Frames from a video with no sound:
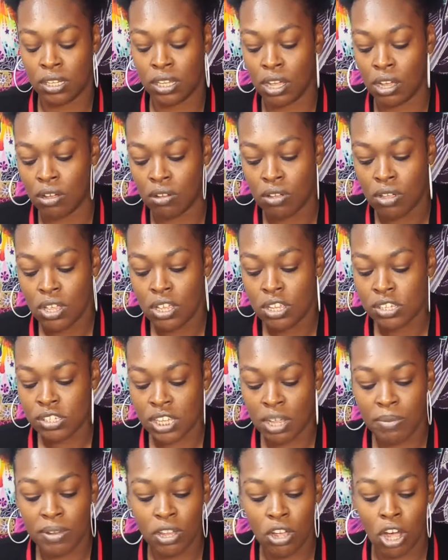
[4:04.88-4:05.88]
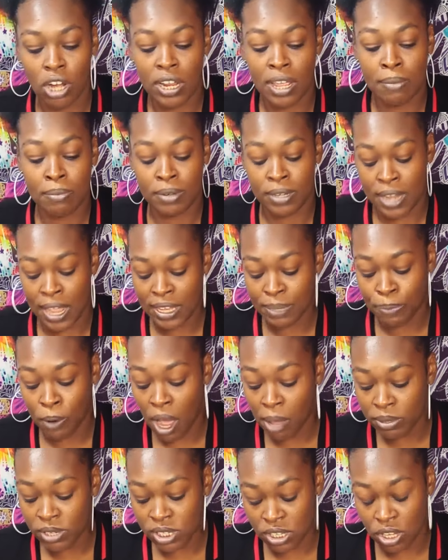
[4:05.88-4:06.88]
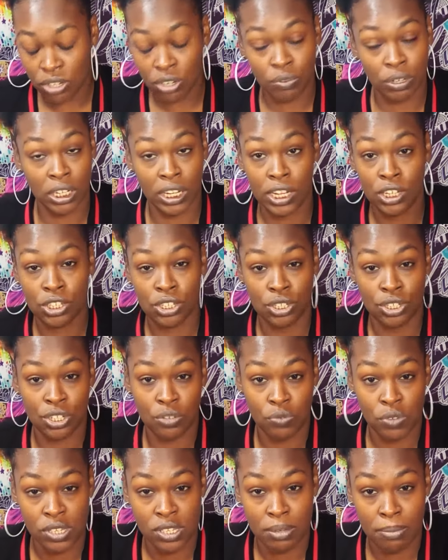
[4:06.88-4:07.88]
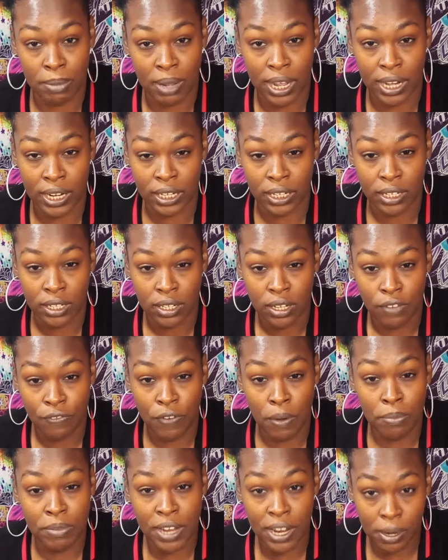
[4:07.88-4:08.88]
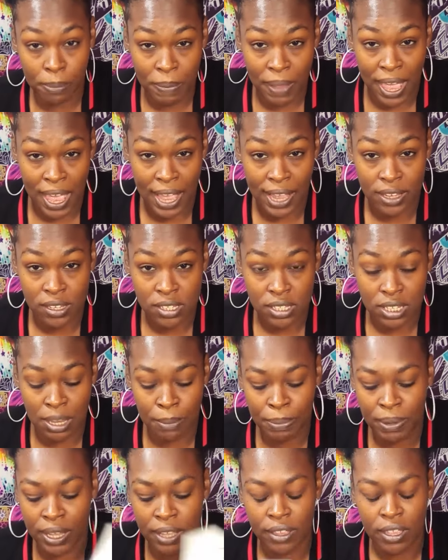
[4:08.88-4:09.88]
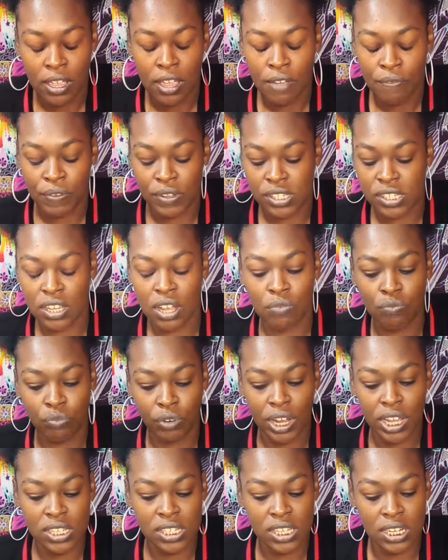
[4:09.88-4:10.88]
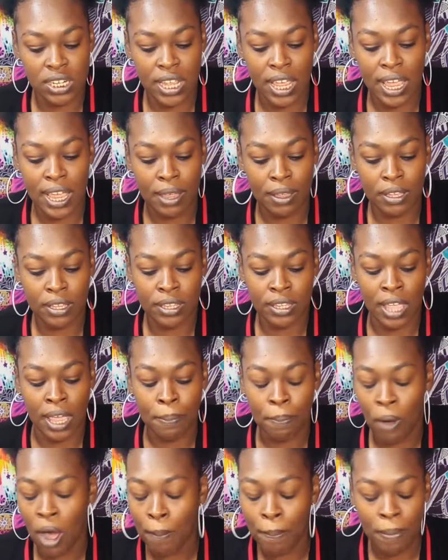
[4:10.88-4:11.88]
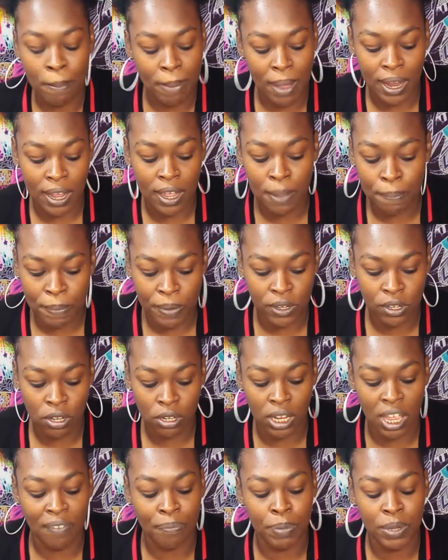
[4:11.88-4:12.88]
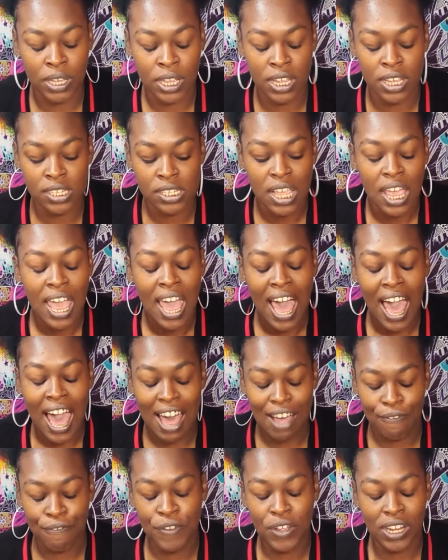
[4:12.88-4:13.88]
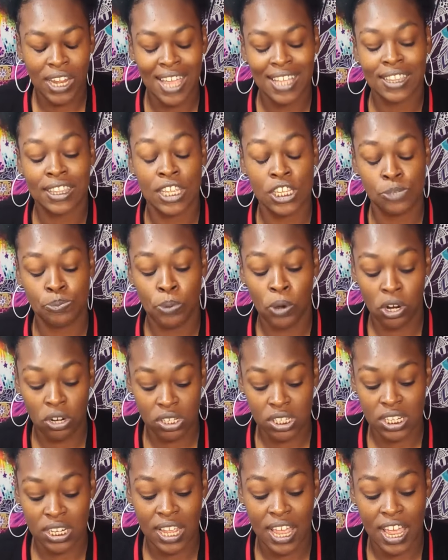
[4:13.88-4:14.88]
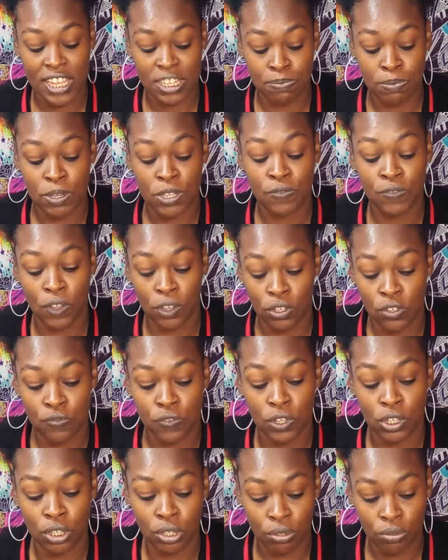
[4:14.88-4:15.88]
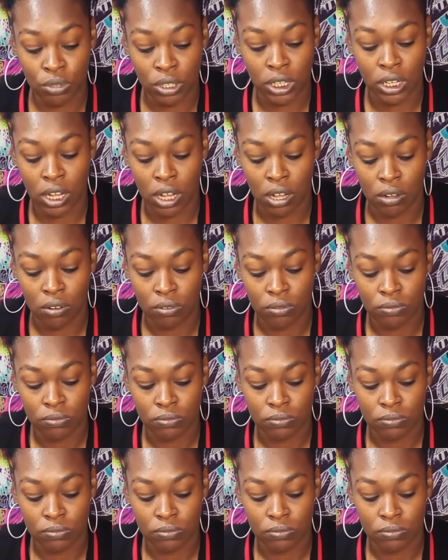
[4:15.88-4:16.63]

leo some of y'all they they probably still in a relationship with somebody from their past but for some reason they they popping back up in your life because I feel like this person has mixed feelings for you, Leo.